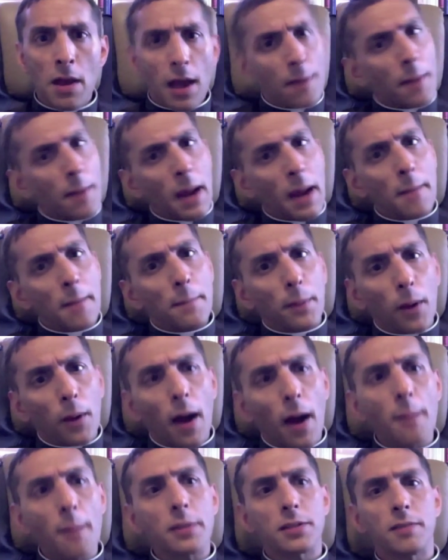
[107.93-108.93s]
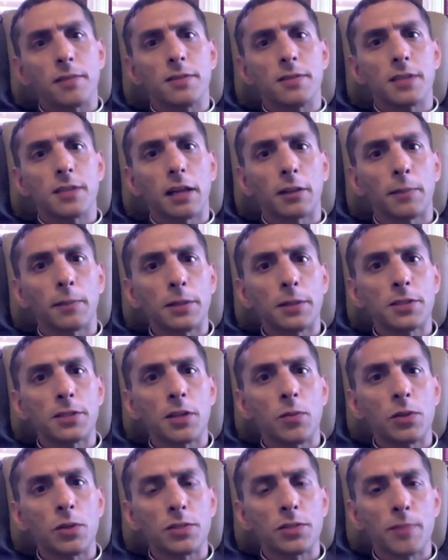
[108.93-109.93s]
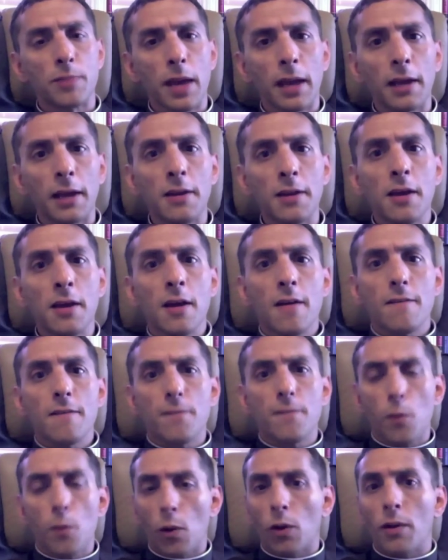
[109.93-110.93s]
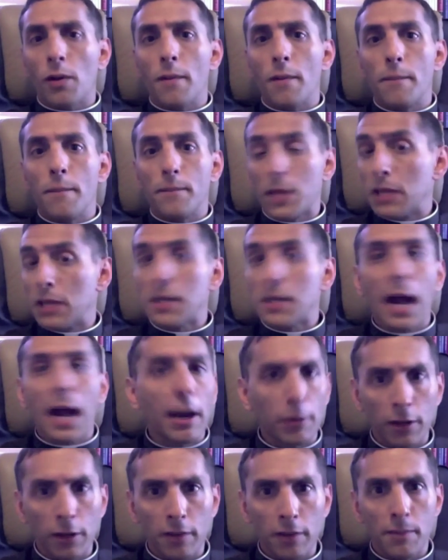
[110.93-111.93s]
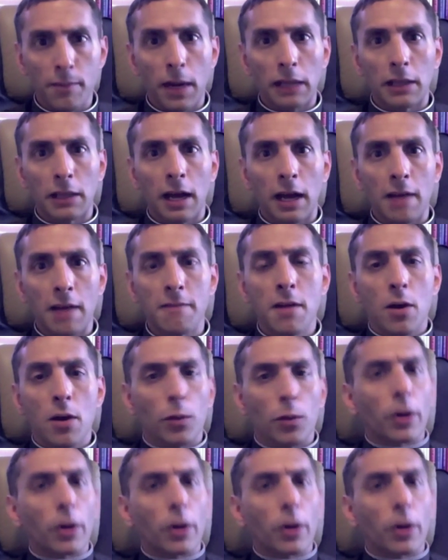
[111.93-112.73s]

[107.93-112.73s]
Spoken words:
And my promise of celibacy was made for the entirety of my life.